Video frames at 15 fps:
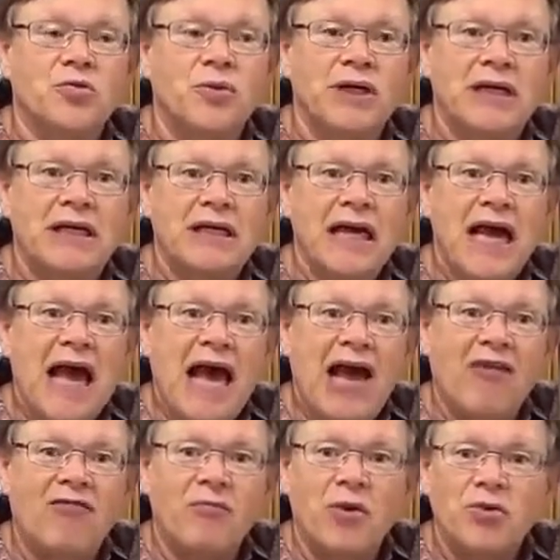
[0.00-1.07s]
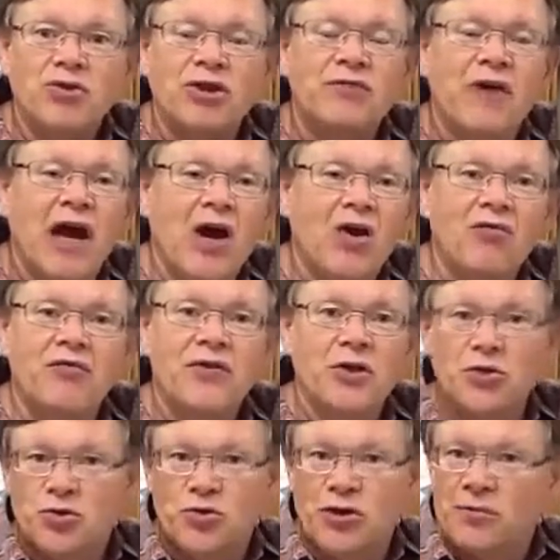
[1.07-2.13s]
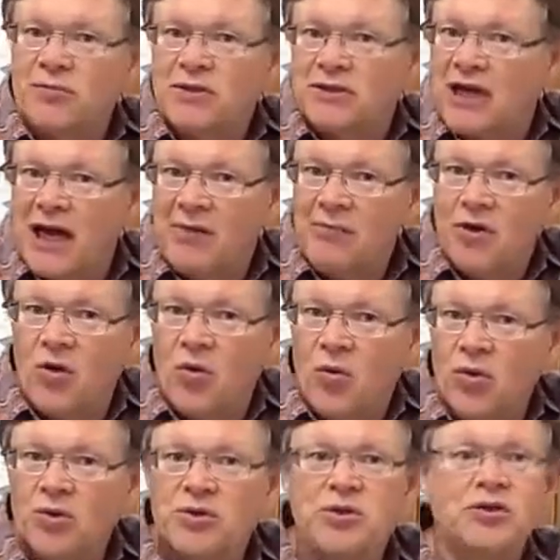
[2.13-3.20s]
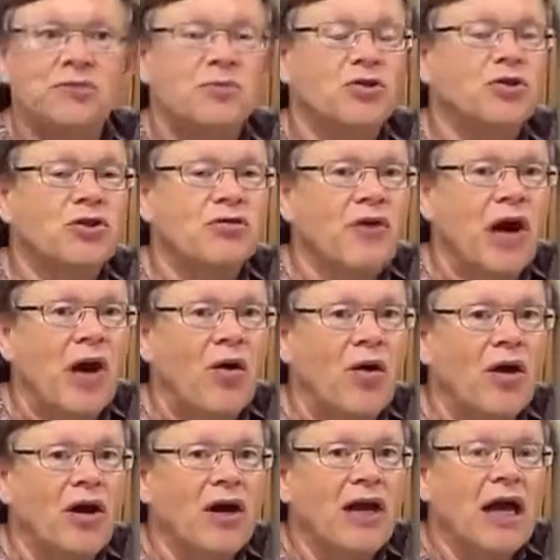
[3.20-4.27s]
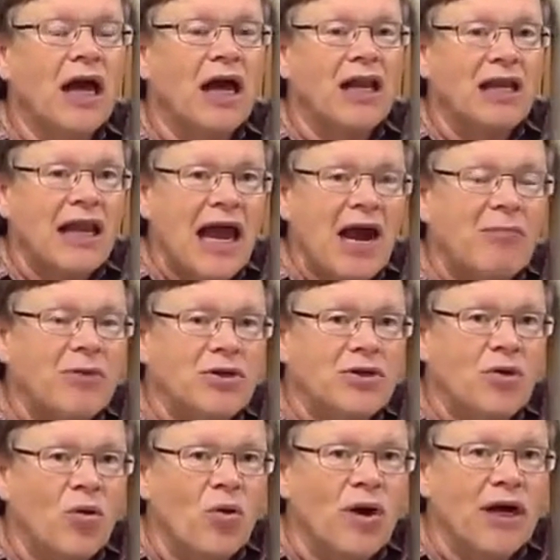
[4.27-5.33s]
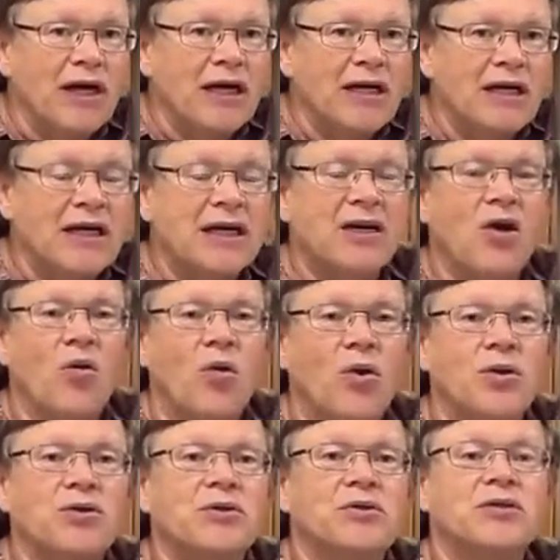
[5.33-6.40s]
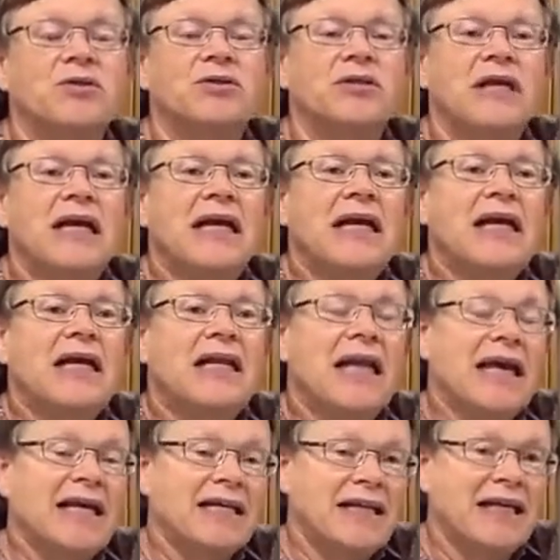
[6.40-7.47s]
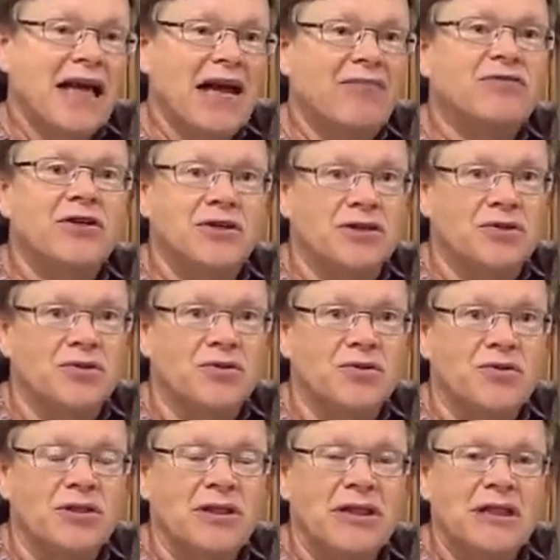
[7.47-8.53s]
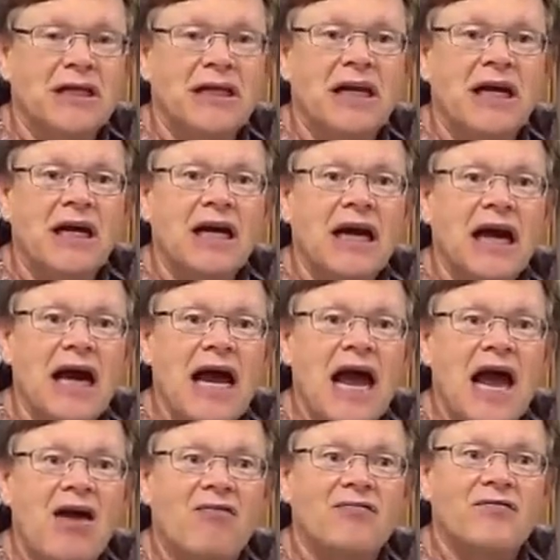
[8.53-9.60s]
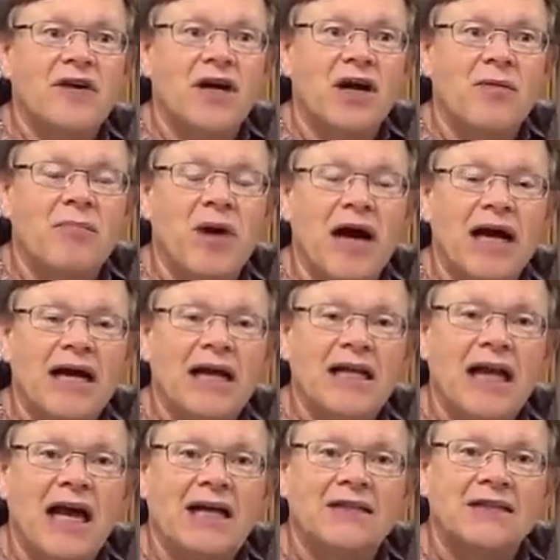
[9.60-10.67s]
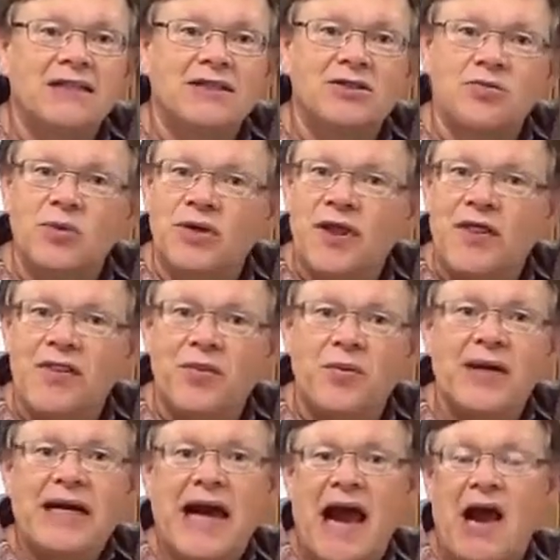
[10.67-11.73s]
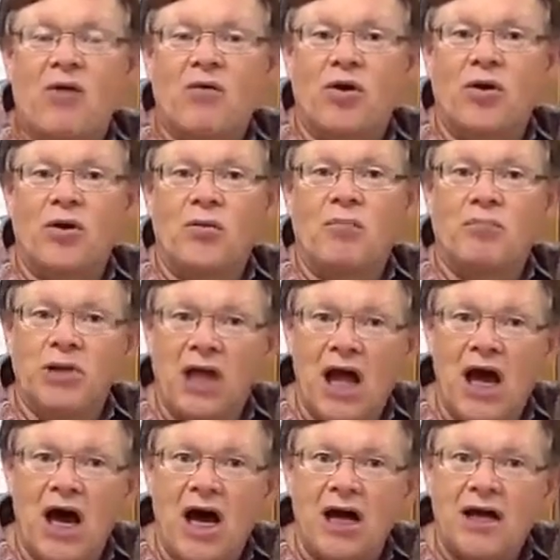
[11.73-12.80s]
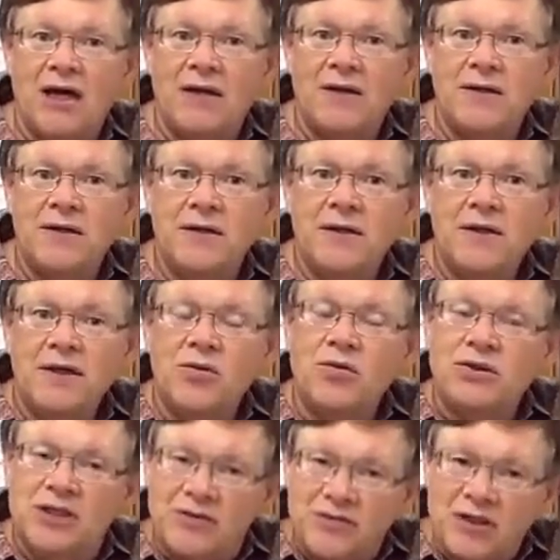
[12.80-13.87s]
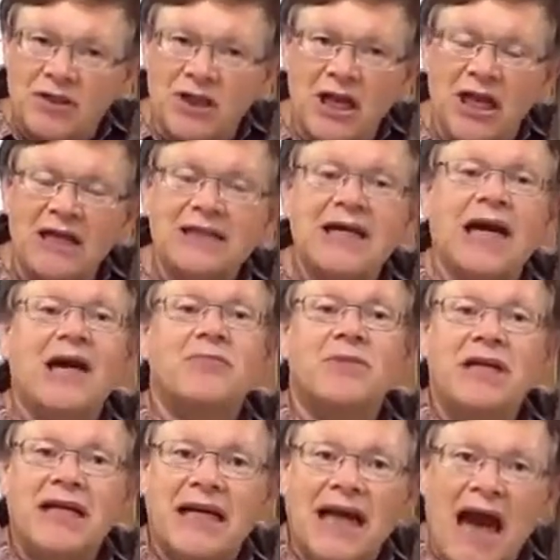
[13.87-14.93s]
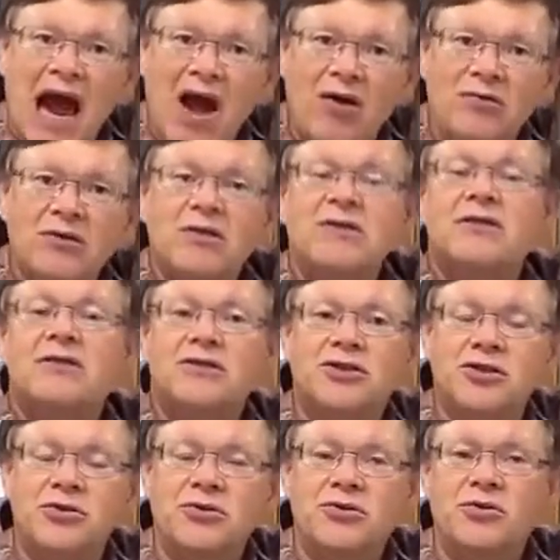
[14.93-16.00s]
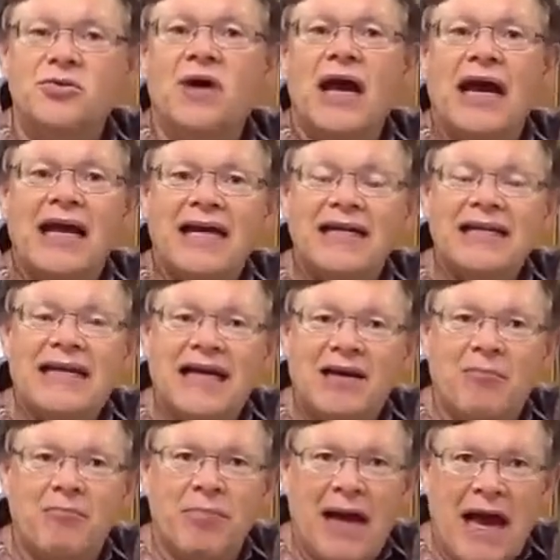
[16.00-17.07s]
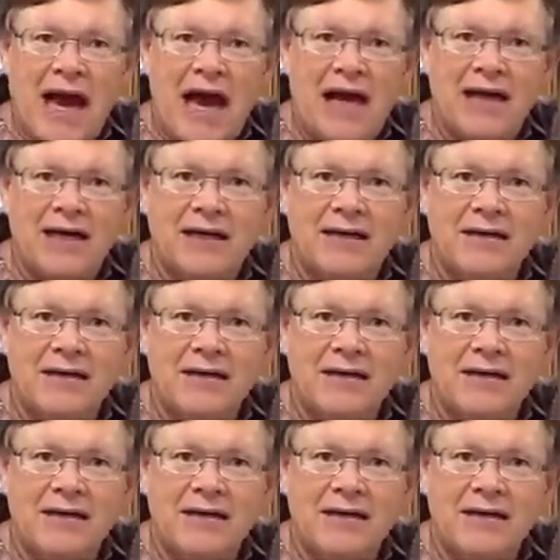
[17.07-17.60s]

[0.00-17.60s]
We have most of our field trip type courses, most of our laboratory courses late in the afternoon, and I have my classes with a 3-hour block, which gives us a lot of time to get out, do, and get back.